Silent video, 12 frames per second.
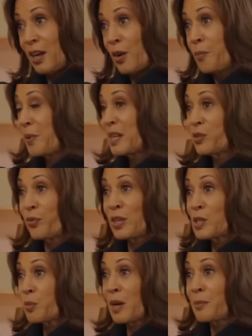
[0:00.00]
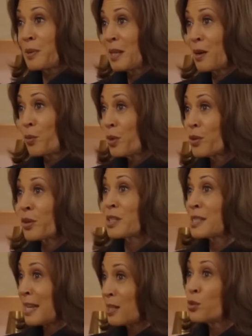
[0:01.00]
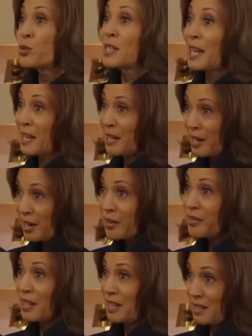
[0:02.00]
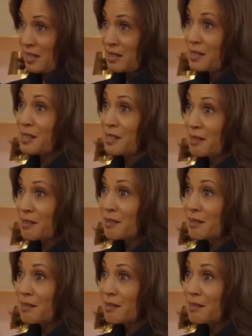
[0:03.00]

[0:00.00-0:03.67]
Her best friend's probably not with her because that's who's taking care of the kids.